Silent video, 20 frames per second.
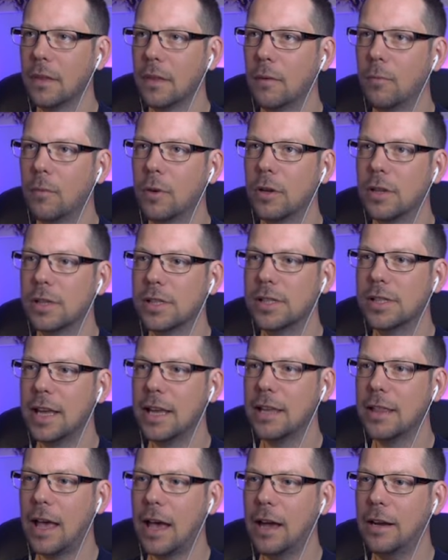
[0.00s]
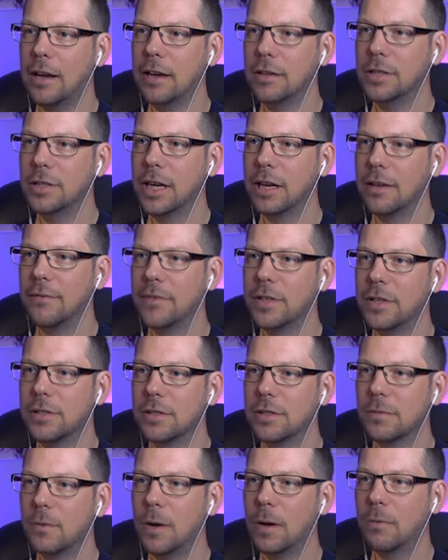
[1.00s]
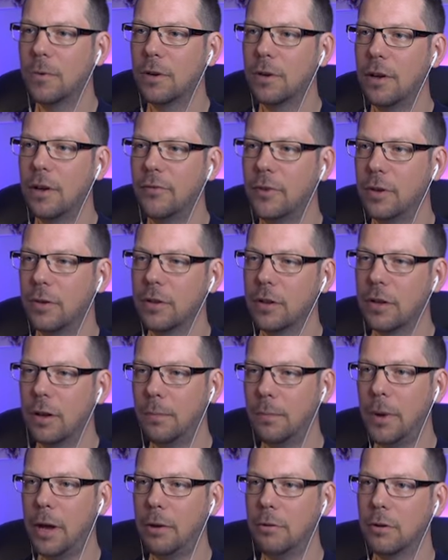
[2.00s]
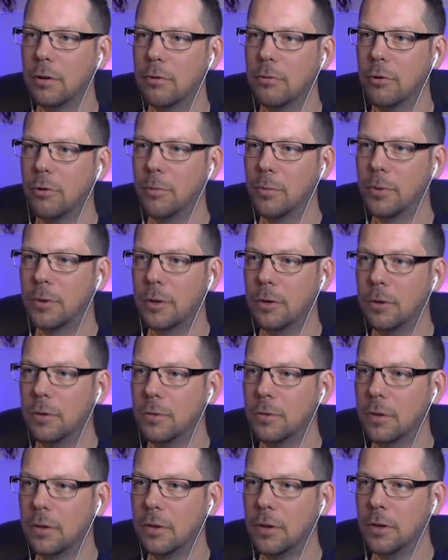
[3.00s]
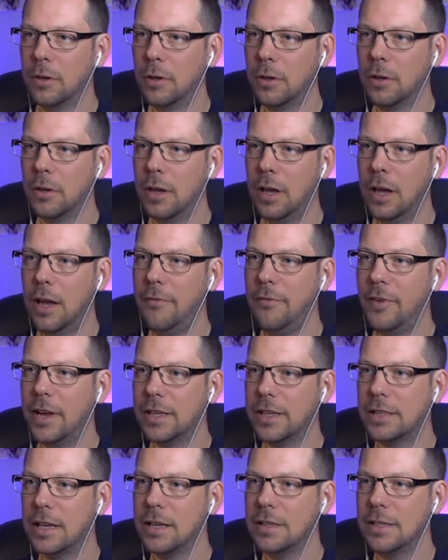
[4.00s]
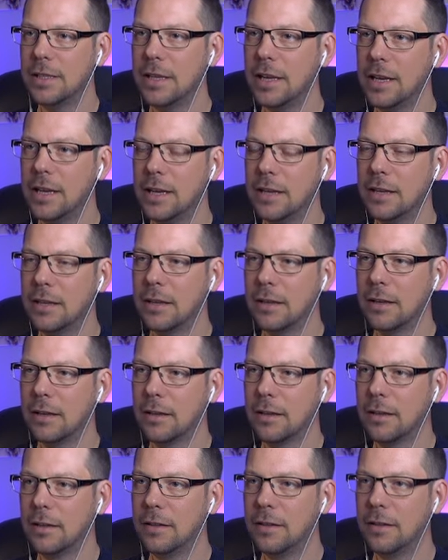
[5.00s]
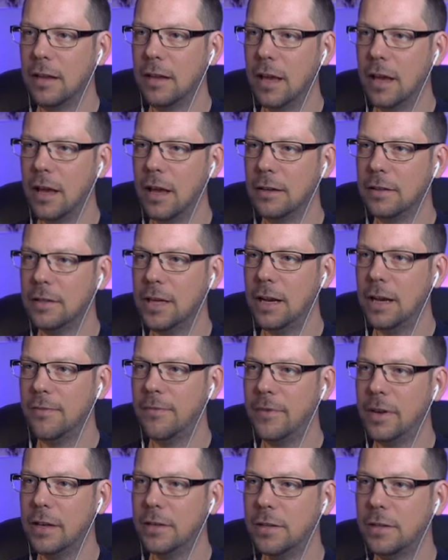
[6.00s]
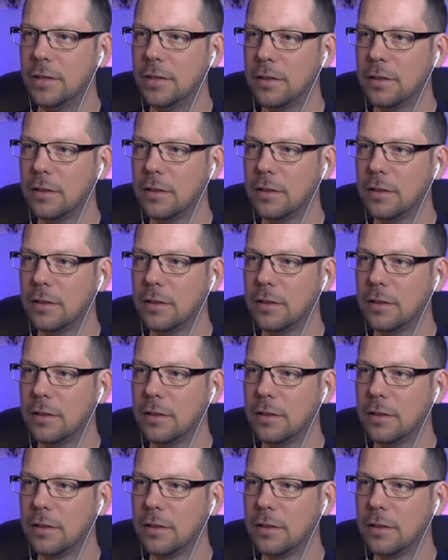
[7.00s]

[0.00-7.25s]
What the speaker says: I'm going to stick that in our jellyfish as well. We're going to have another component group called FXNT jellyfish